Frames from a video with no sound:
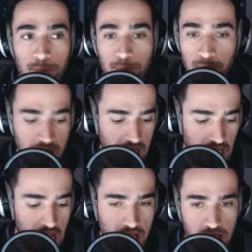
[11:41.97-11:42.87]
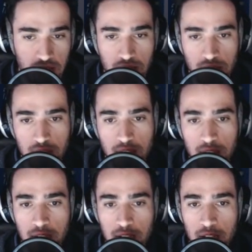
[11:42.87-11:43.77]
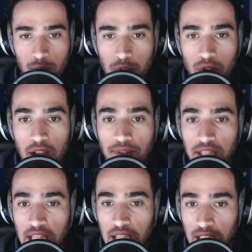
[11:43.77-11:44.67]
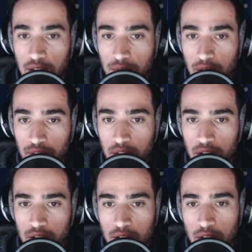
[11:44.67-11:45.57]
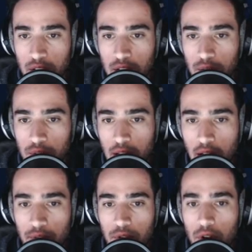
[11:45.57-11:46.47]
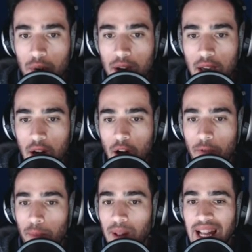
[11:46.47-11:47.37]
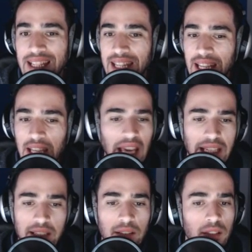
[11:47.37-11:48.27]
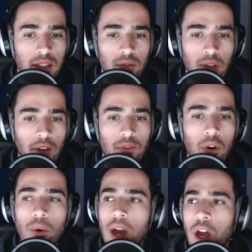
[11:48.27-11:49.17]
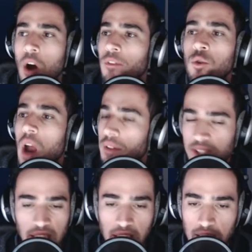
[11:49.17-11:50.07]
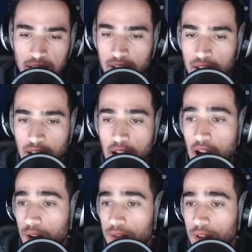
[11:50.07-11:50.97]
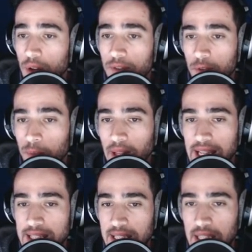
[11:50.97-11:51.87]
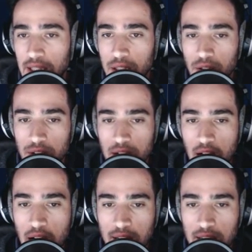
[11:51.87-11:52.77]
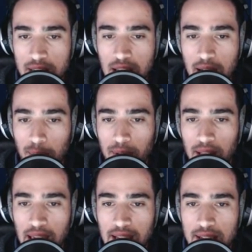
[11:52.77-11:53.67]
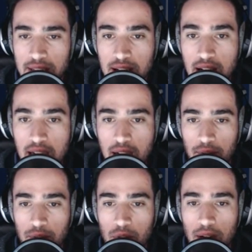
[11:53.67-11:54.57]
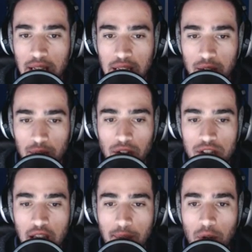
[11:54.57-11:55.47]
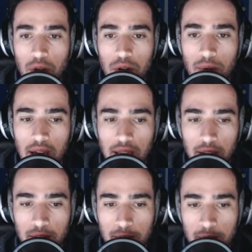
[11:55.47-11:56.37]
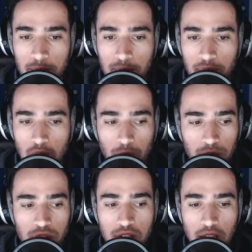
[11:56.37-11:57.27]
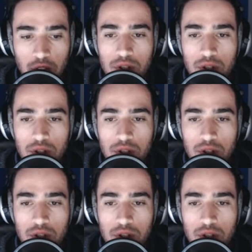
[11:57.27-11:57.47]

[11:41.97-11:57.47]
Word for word: But I guess we don't have tequila around here. We have no way of planting it. We have no way of crafting it. I don't even know if you plant tequila or not. Is that a plant? I have no idea. Ringo Sham, go away. I want to check your